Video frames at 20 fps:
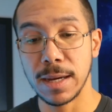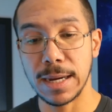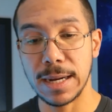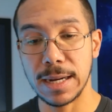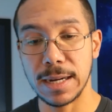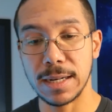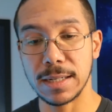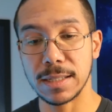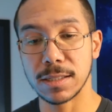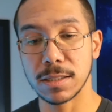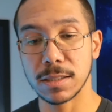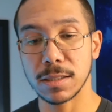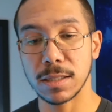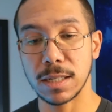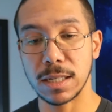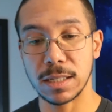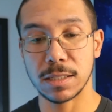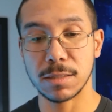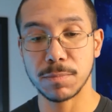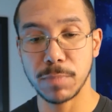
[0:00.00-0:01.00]
And in
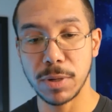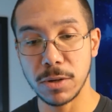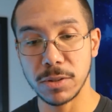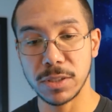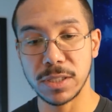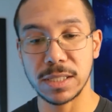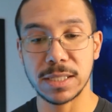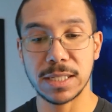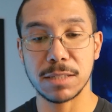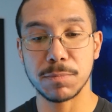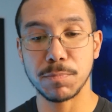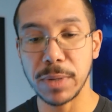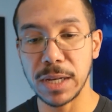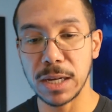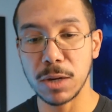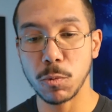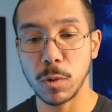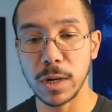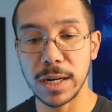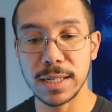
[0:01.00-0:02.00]
his post, he says,
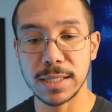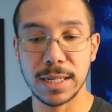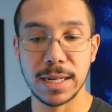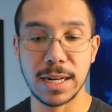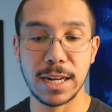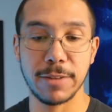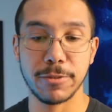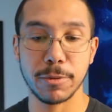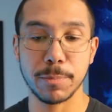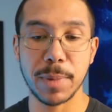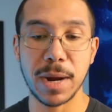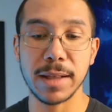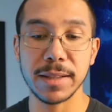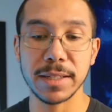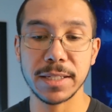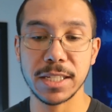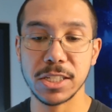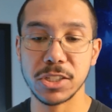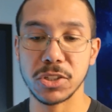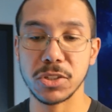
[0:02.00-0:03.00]
big win today for
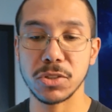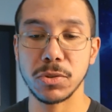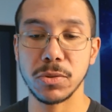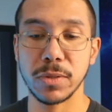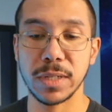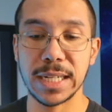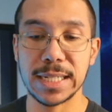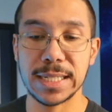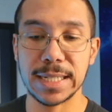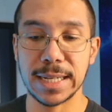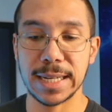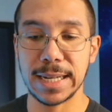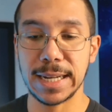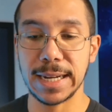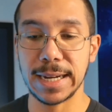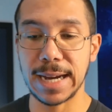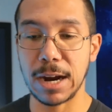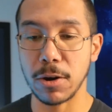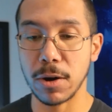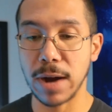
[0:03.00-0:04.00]
politicians who get to
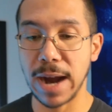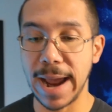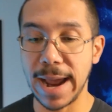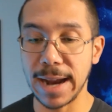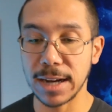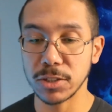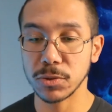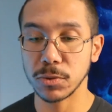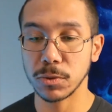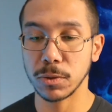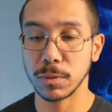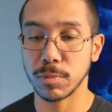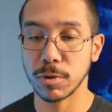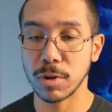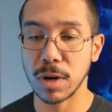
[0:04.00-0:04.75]
kick our actual